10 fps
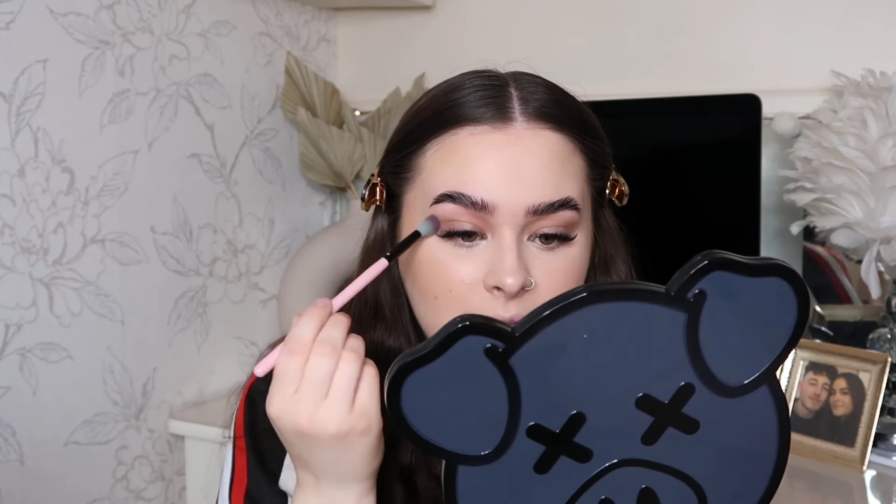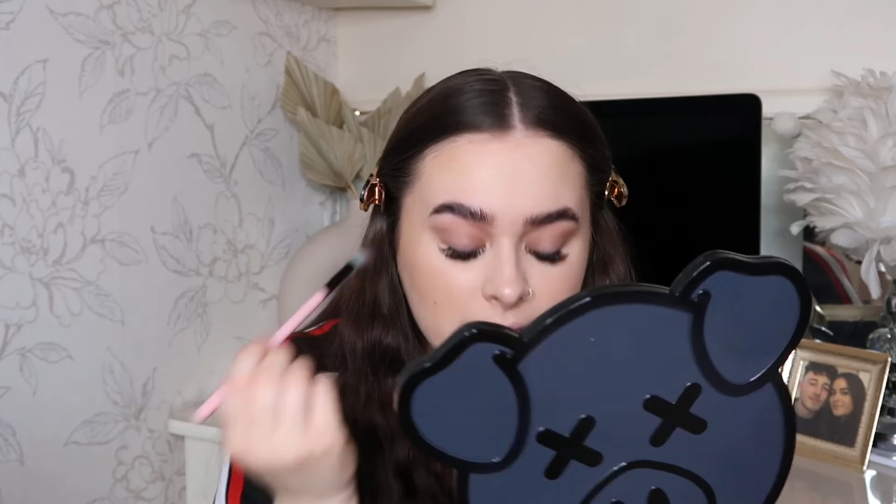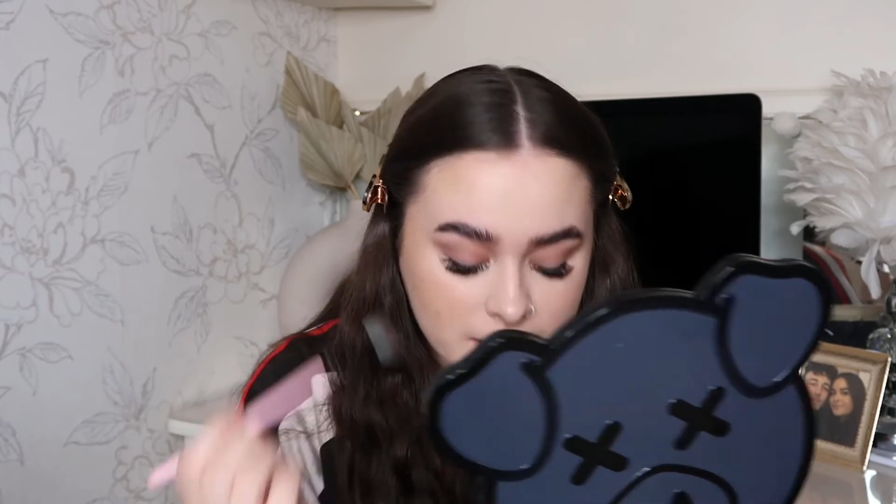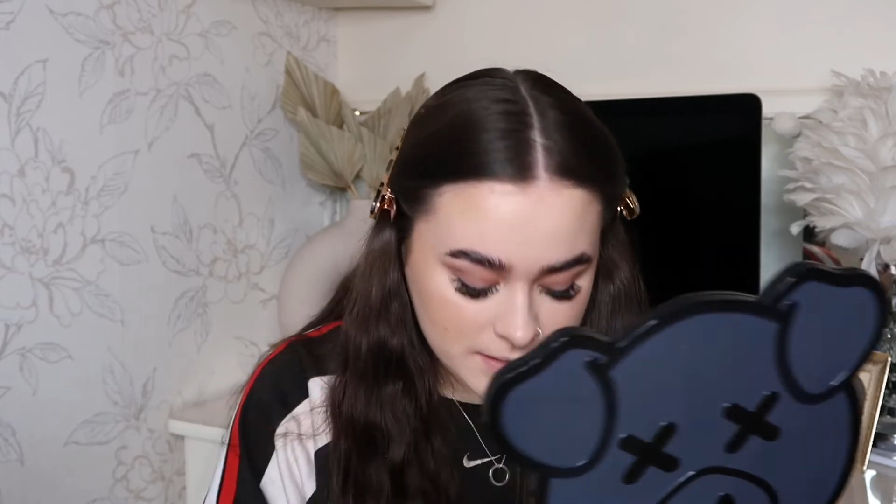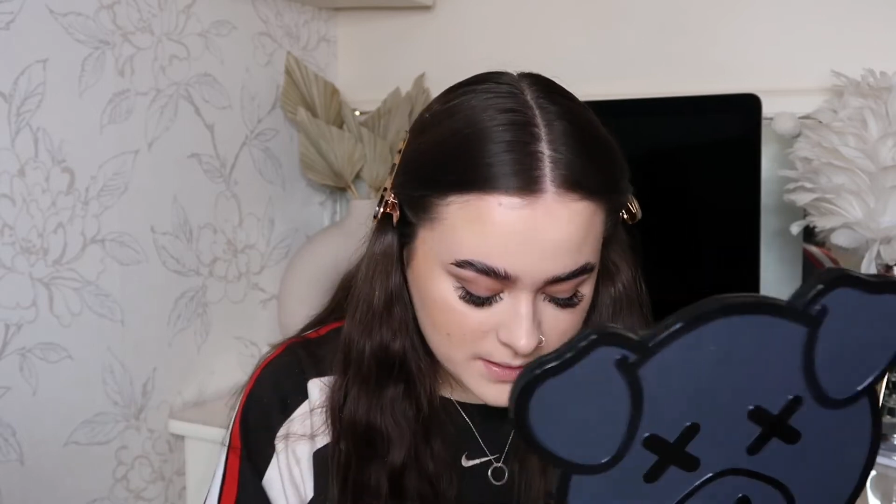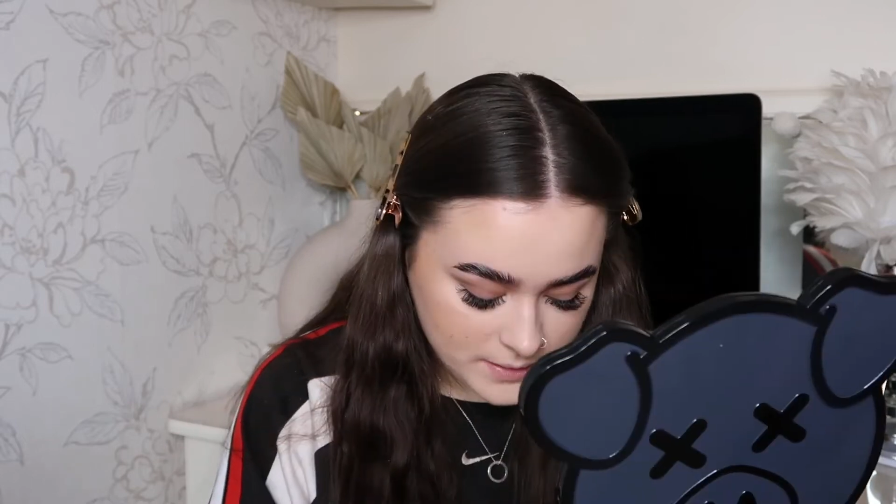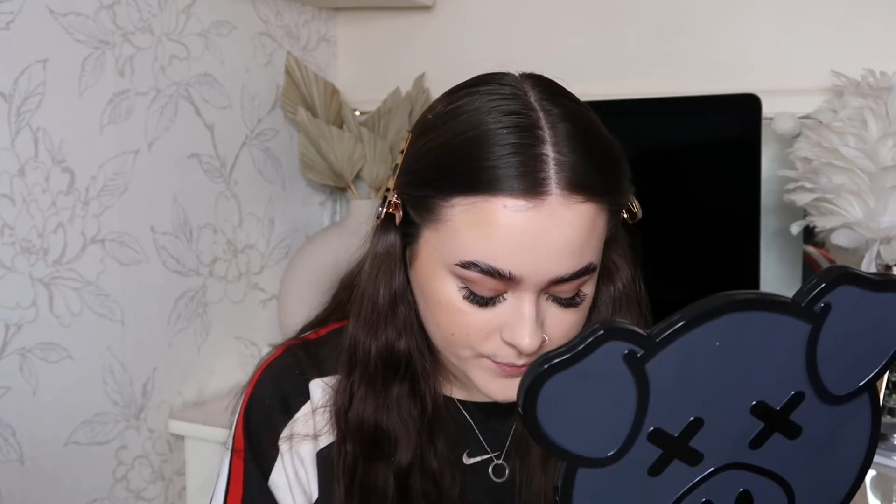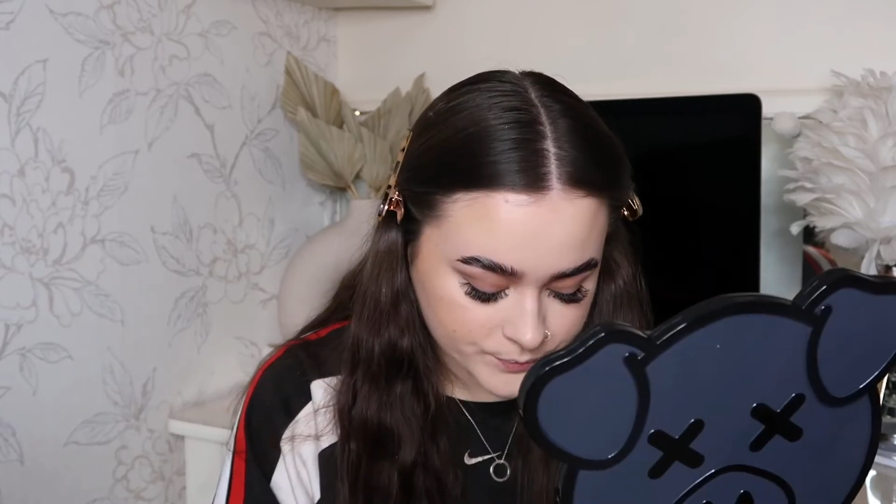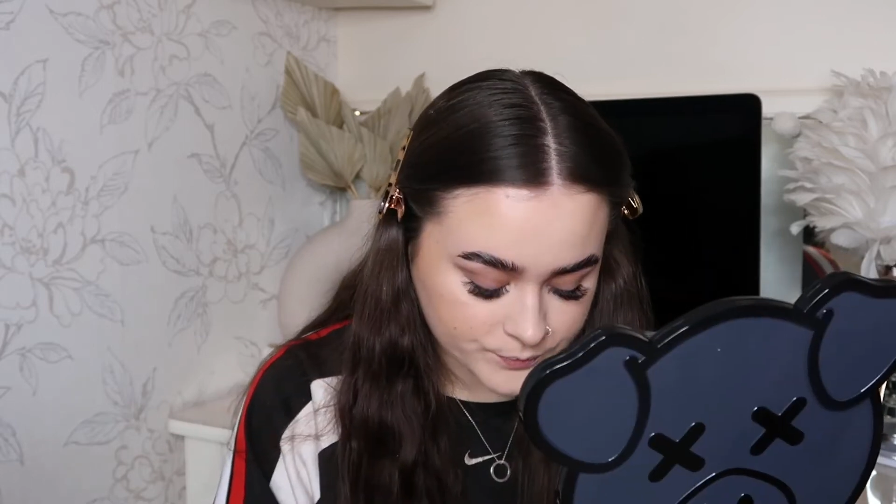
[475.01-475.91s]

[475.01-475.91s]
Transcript: is